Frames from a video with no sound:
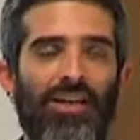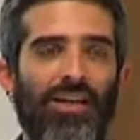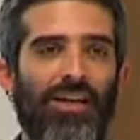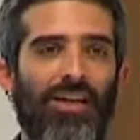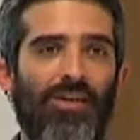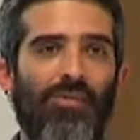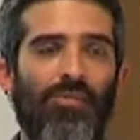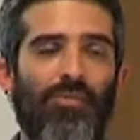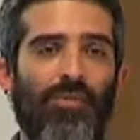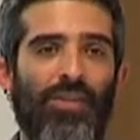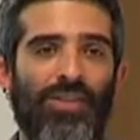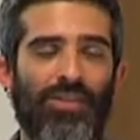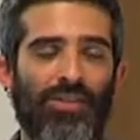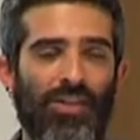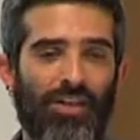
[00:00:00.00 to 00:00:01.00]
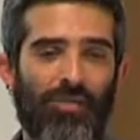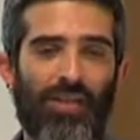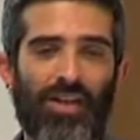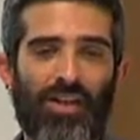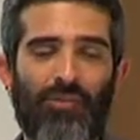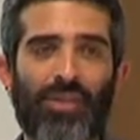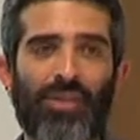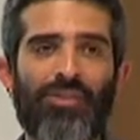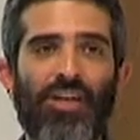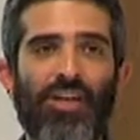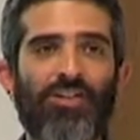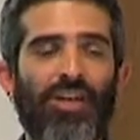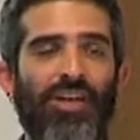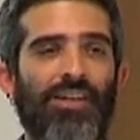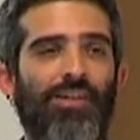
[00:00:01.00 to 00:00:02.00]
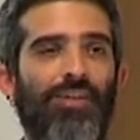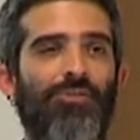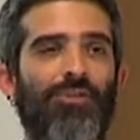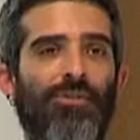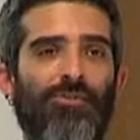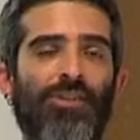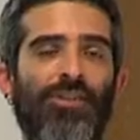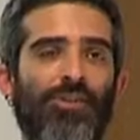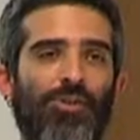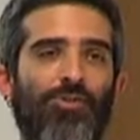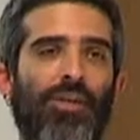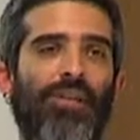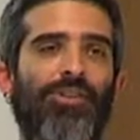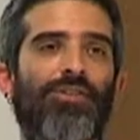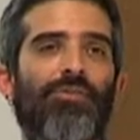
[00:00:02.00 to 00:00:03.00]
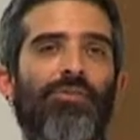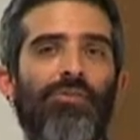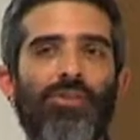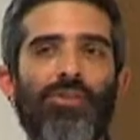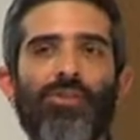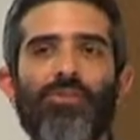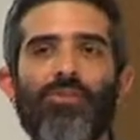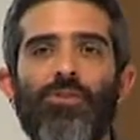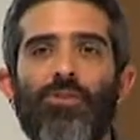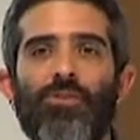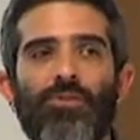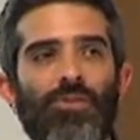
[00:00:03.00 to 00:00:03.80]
um, that's going to make a big change, I like to use a feature branch in revision control.